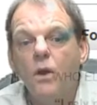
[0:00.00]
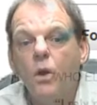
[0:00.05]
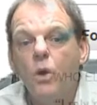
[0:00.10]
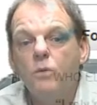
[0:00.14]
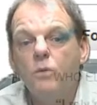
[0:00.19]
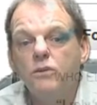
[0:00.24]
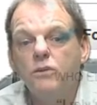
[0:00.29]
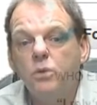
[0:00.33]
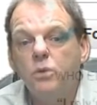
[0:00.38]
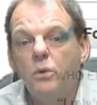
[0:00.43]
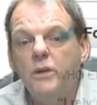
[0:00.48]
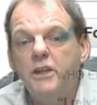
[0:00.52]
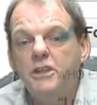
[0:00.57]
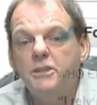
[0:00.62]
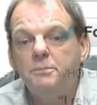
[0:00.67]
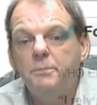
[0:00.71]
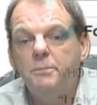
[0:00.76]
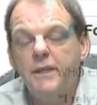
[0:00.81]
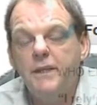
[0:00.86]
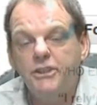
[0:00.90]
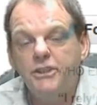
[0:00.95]
Over 20
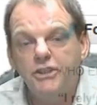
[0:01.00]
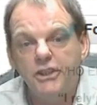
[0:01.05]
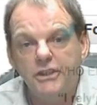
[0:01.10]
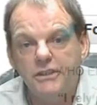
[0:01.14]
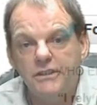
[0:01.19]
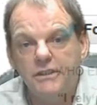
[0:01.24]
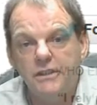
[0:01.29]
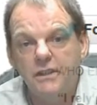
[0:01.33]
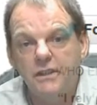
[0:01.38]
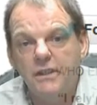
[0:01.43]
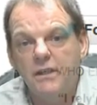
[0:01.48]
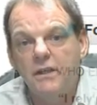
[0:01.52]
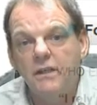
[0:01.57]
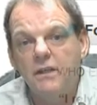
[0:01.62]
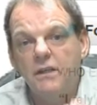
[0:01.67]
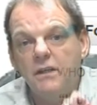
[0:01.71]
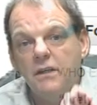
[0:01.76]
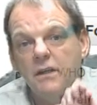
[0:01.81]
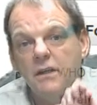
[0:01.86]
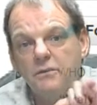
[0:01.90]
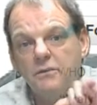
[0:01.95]
species
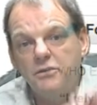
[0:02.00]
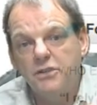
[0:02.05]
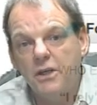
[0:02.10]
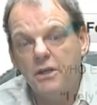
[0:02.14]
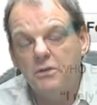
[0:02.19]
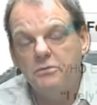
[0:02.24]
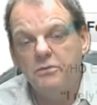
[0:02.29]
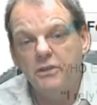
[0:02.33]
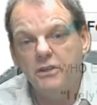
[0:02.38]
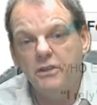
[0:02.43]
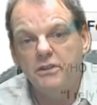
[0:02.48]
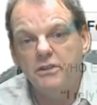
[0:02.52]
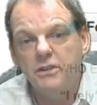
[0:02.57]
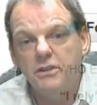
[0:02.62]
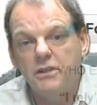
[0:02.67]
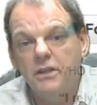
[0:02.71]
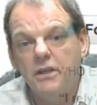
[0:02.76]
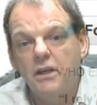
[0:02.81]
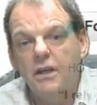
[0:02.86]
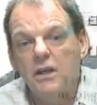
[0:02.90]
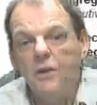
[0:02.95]
of starfish
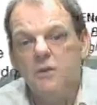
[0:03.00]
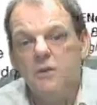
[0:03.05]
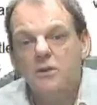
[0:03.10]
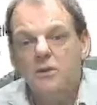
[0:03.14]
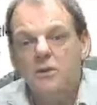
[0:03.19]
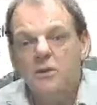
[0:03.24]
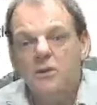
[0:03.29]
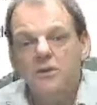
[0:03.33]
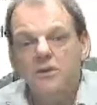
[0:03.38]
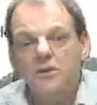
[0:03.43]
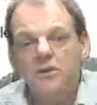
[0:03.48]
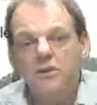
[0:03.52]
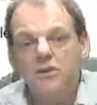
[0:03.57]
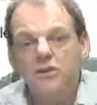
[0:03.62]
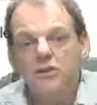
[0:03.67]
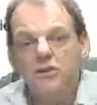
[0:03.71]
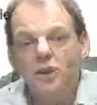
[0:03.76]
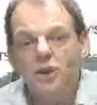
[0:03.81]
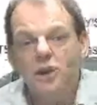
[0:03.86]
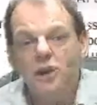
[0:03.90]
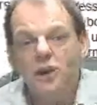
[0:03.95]
are expected to
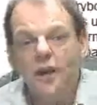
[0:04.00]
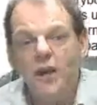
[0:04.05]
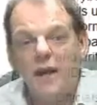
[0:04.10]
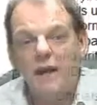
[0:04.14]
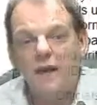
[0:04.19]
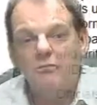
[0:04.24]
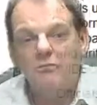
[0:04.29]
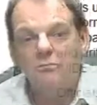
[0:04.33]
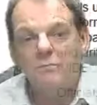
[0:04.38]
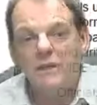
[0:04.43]
die off.